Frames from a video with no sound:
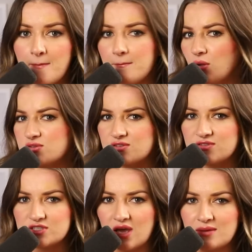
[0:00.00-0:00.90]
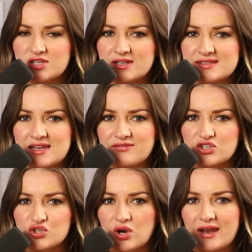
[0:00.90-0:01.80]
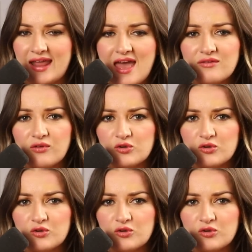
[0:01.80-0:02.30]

Most of the time, she doesn't even try and have